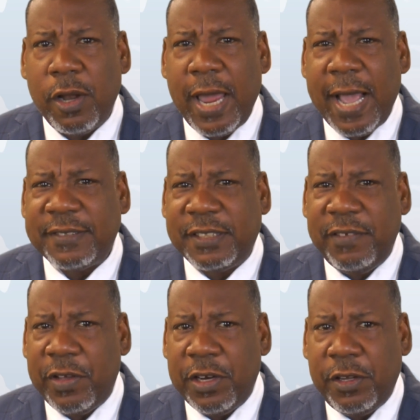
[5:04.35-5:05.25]
last
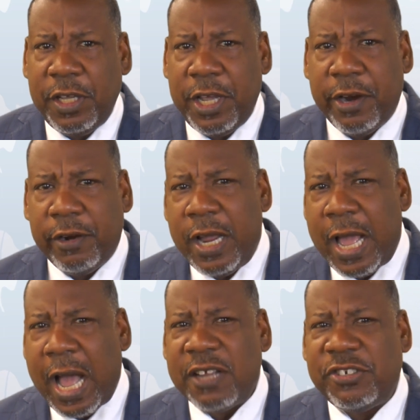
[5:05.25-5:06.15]
event of the year,
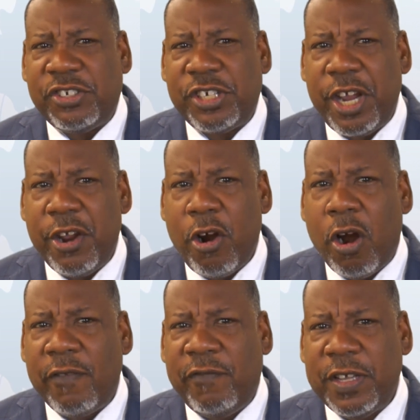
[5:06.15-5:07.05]
I shared
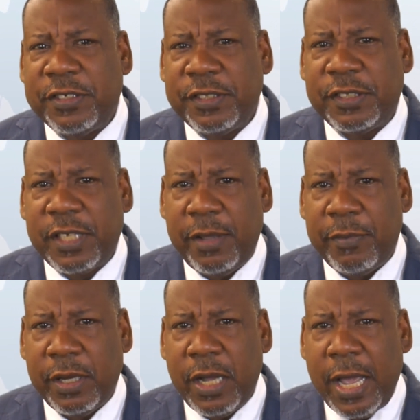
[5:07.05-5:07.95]
our vision
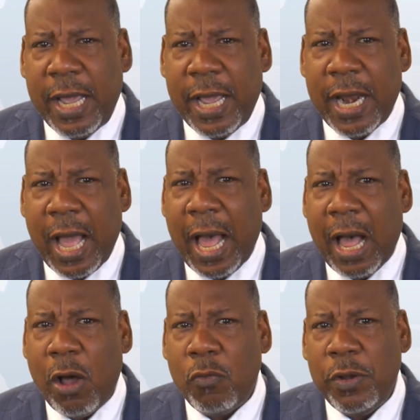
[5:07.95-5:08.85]
statement and
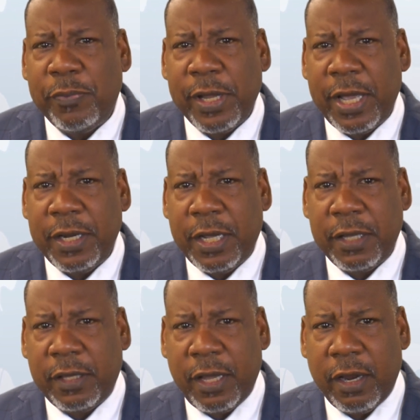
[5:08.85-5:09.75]
how we plan to
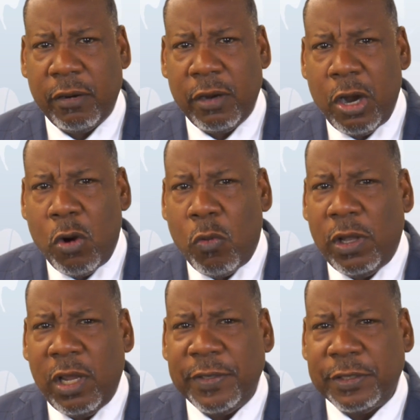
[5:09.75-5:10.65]
get there, where
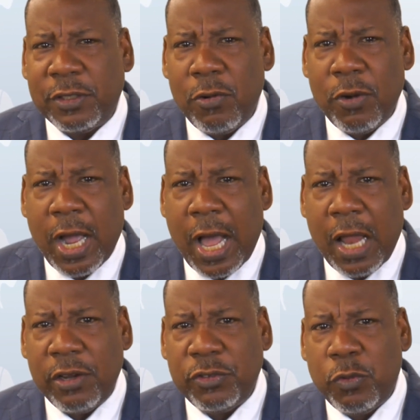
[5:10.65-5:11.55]
Livingstone
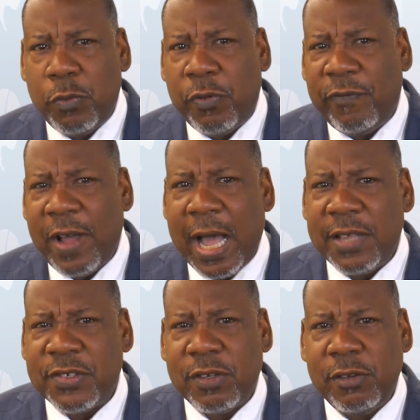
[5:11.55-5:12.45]
College will
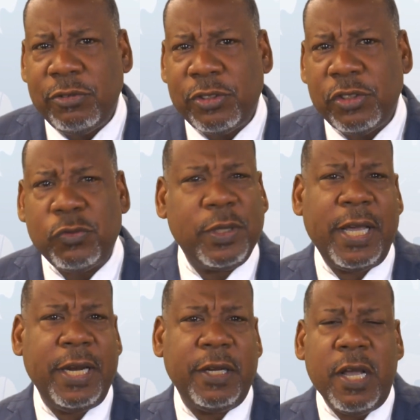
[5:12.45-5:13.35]
provide solutions
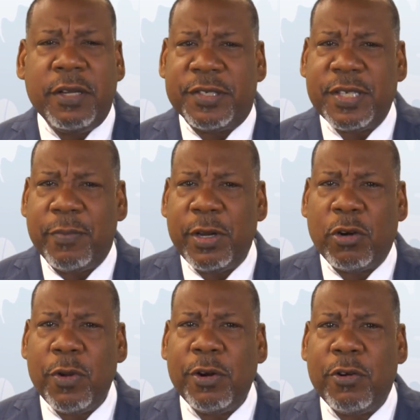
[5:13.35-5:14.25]
related to some of the
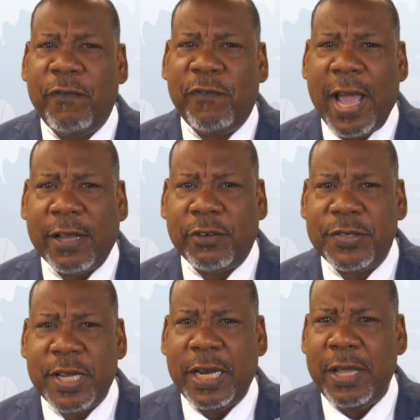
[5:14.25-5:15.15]
critical
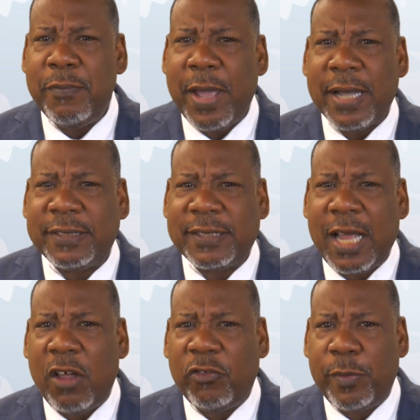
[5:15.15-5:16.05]
factors that impact
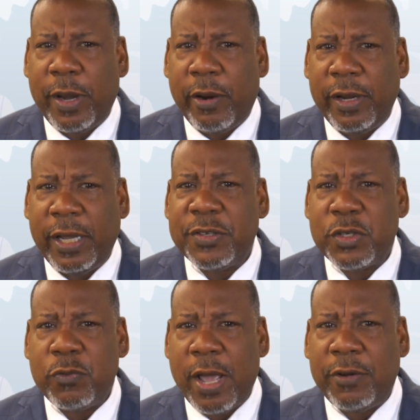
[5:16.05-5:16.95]
Salisbury and
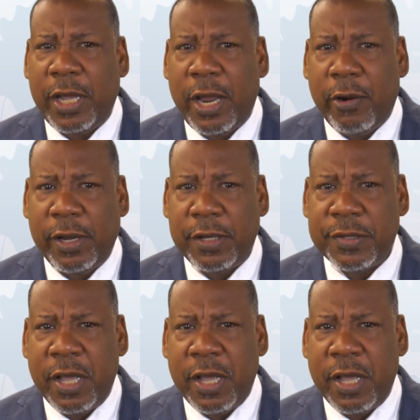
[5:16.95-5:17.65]
surrounding areas.